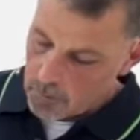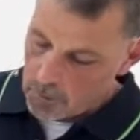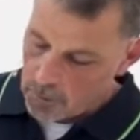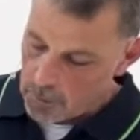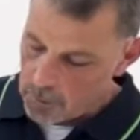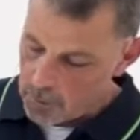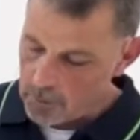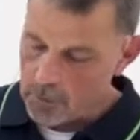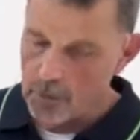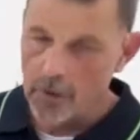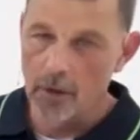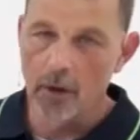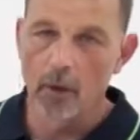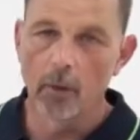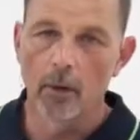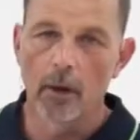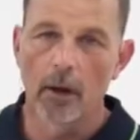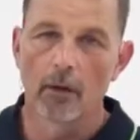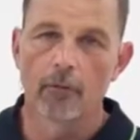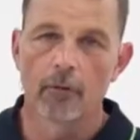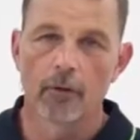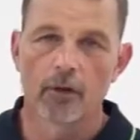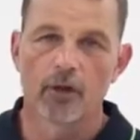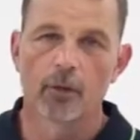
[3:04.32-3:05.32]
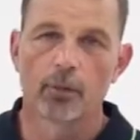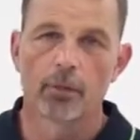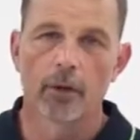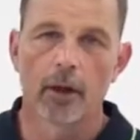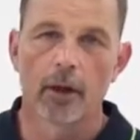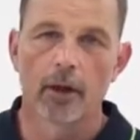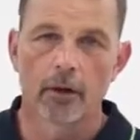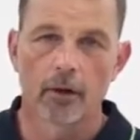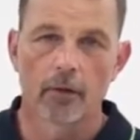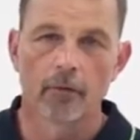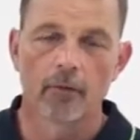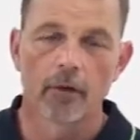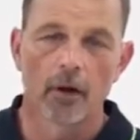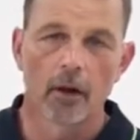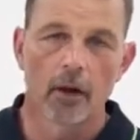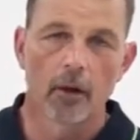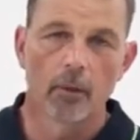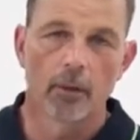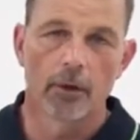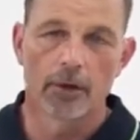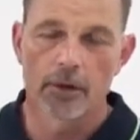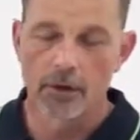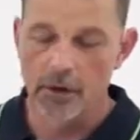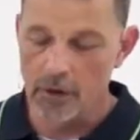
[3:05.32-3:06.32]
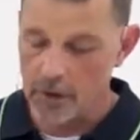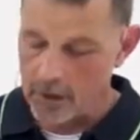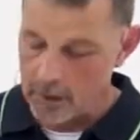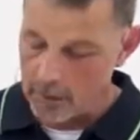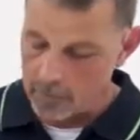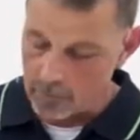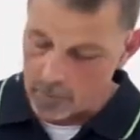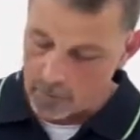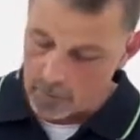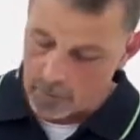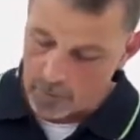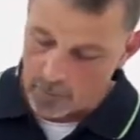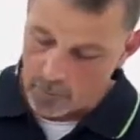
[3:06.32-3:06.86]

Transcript: you can see we have a spread of light which is even.